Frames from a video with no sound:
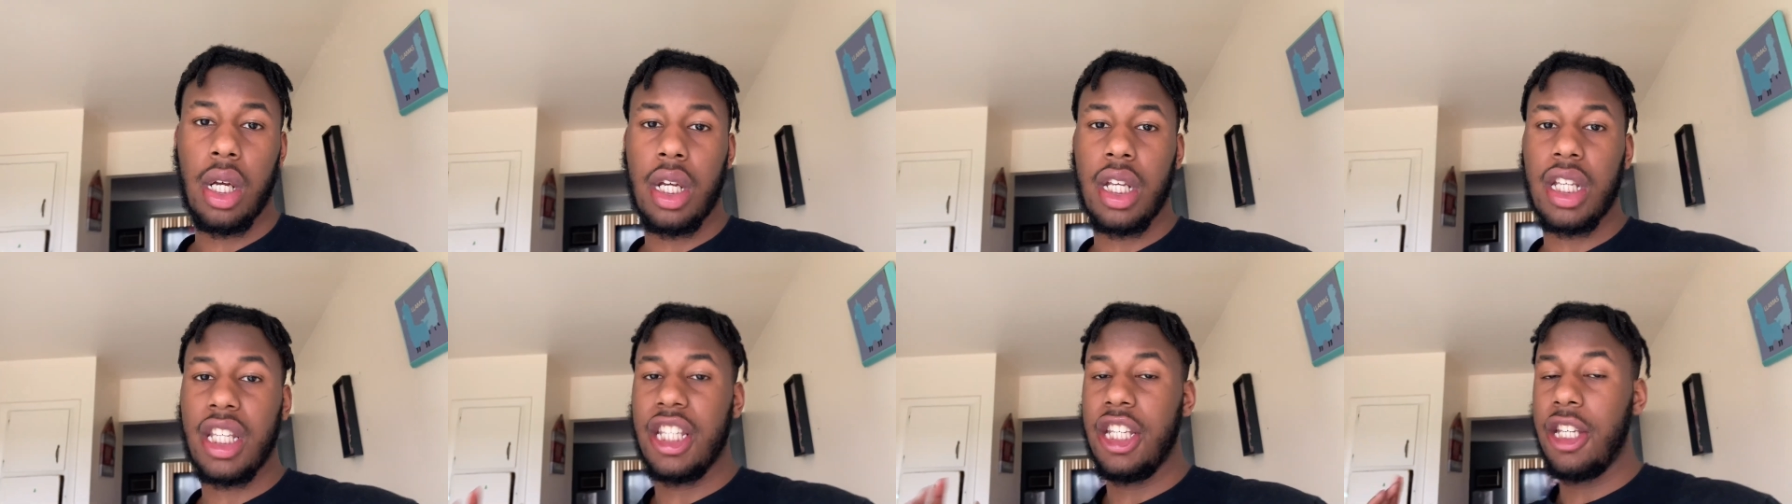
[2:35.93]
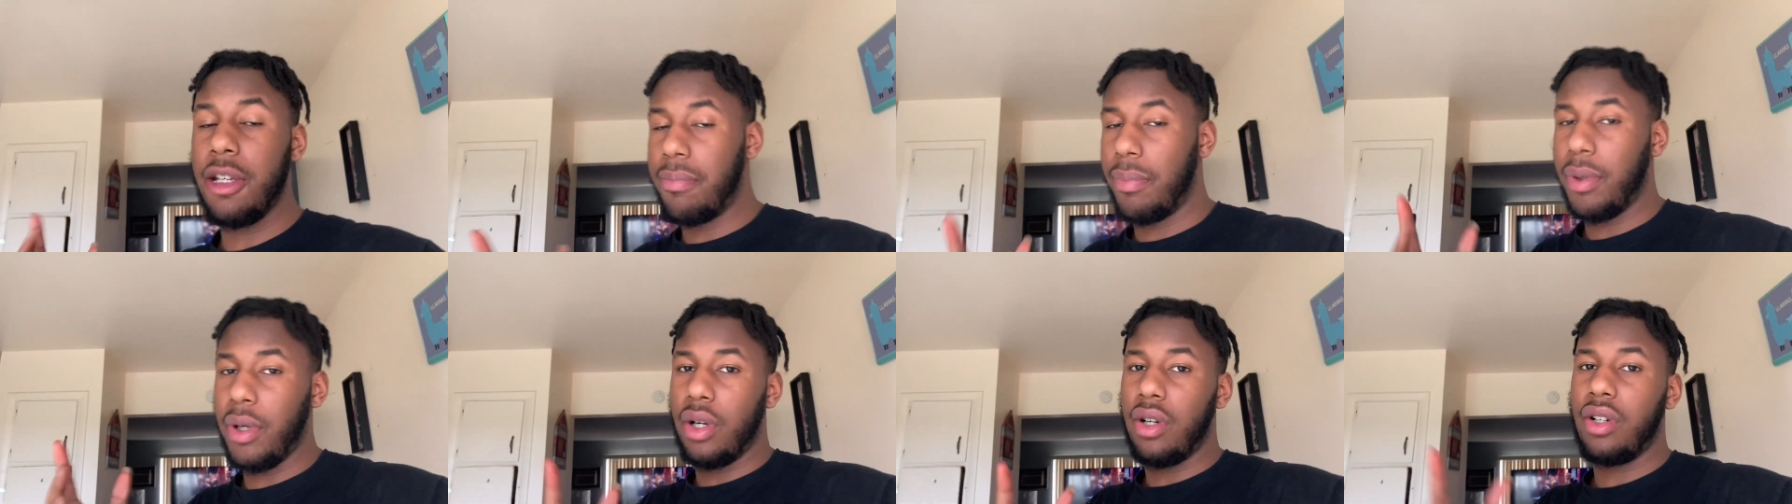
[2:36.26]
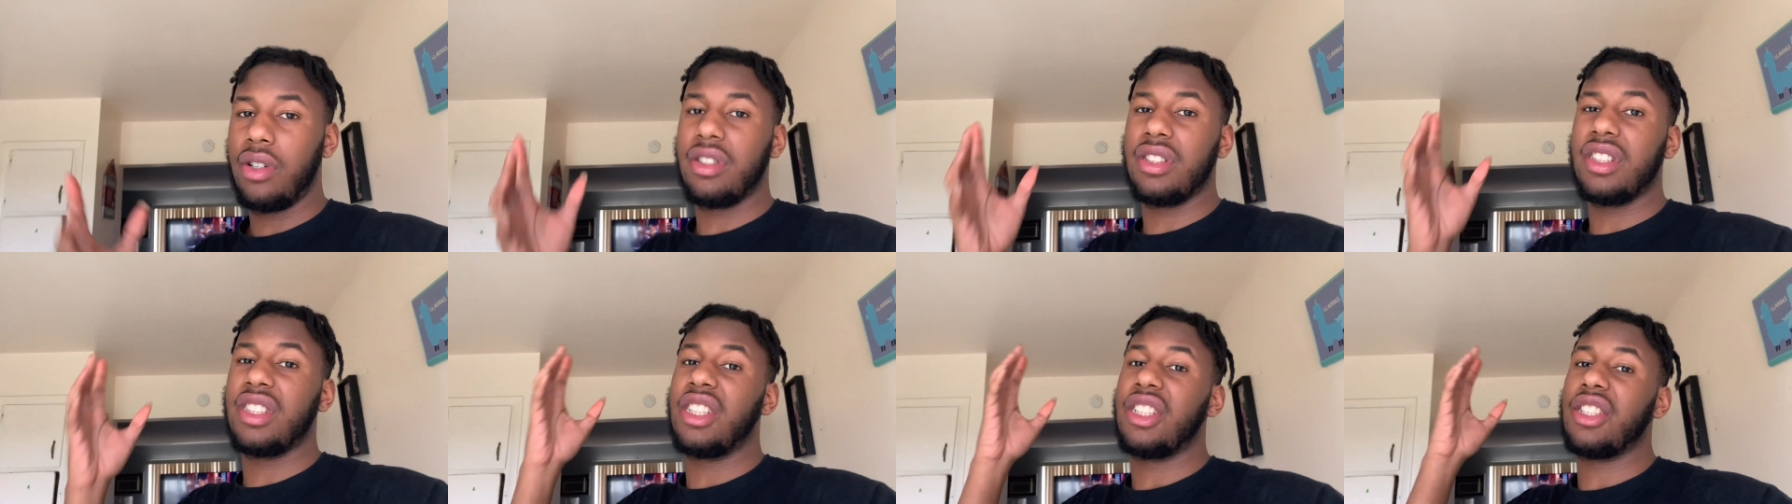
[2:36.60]
Keep
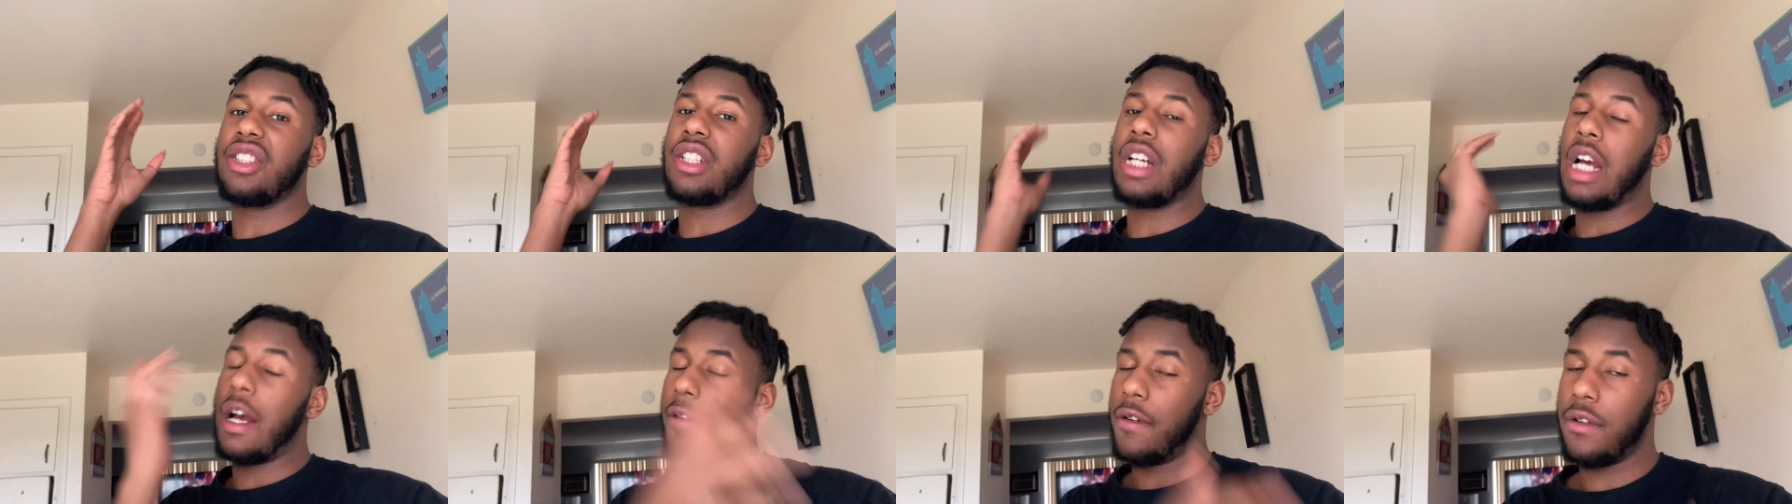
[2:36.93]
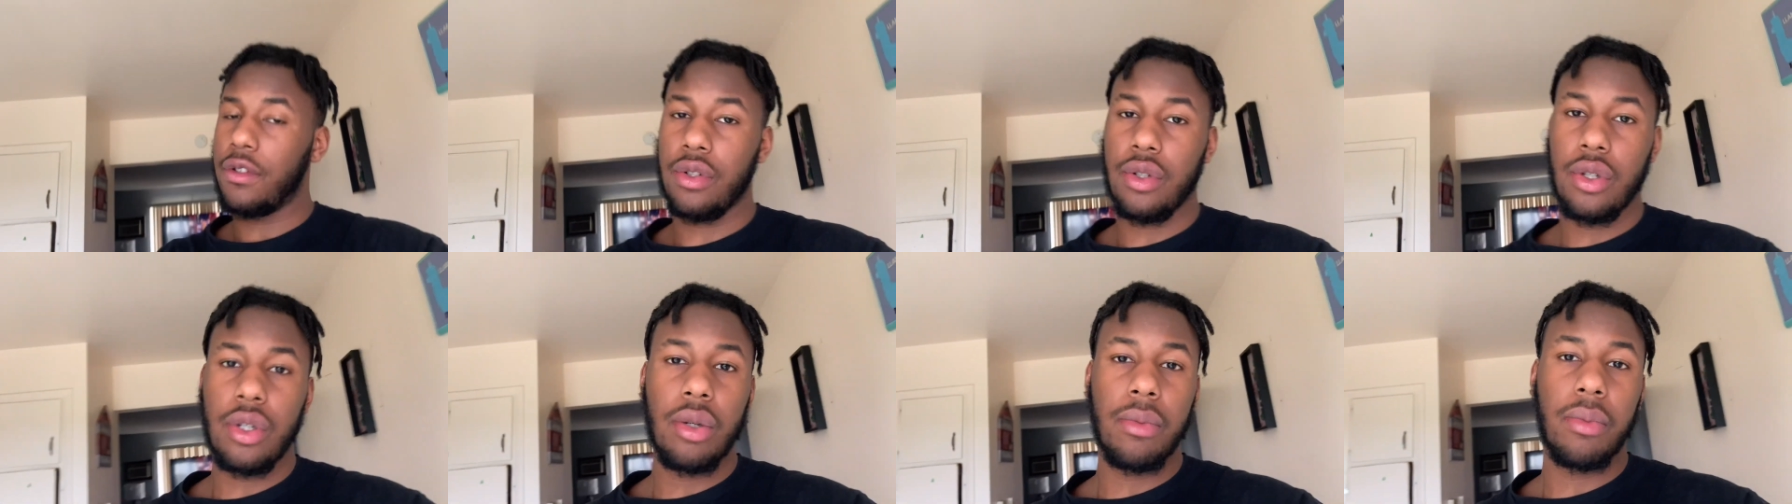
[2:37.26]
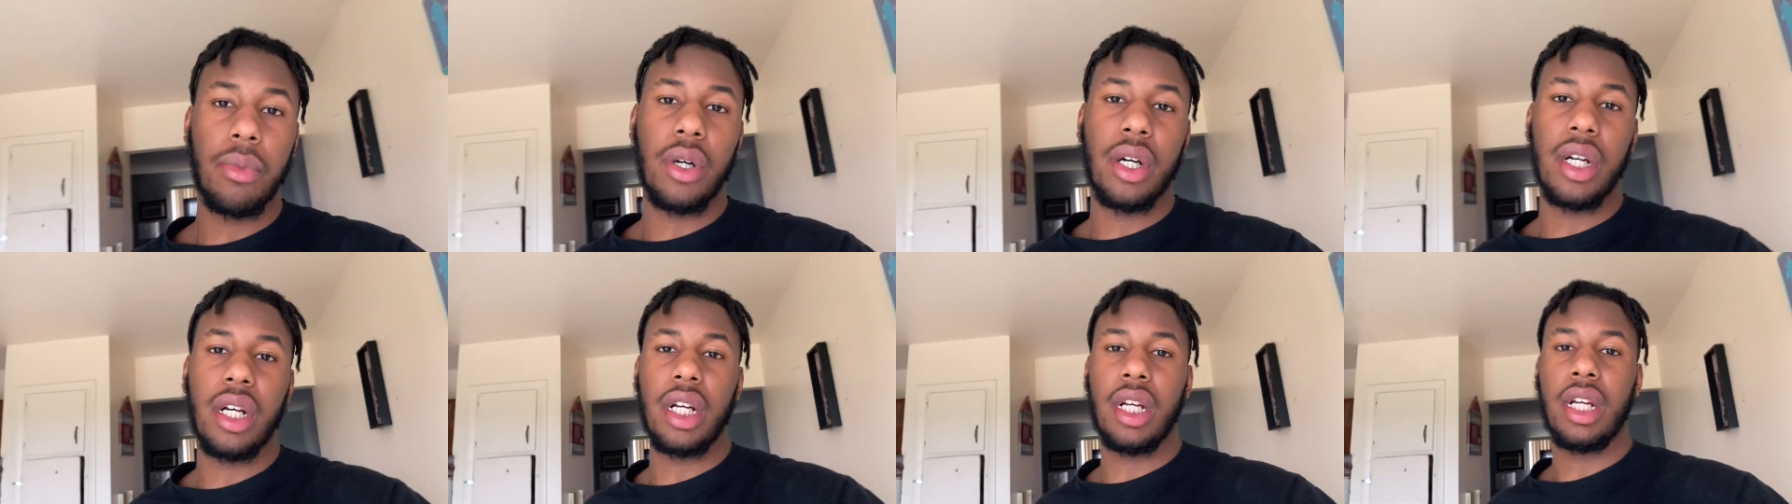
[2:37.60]
on subscribing to your
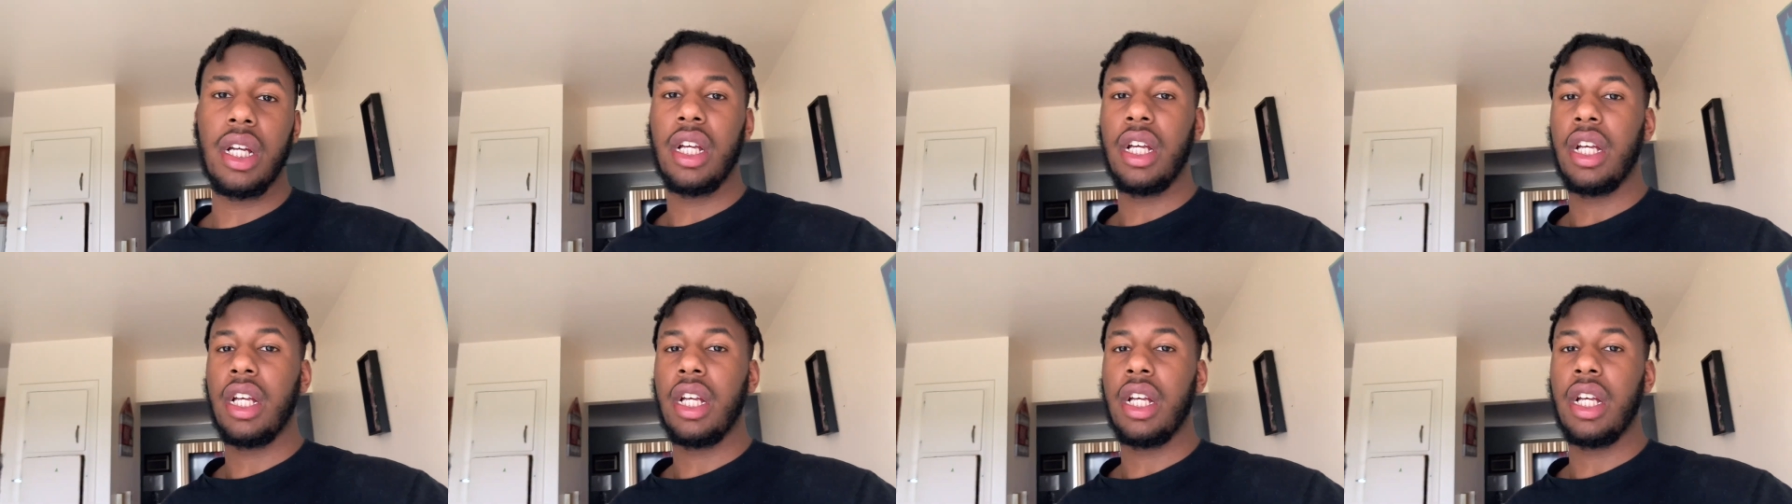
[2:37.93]
boy.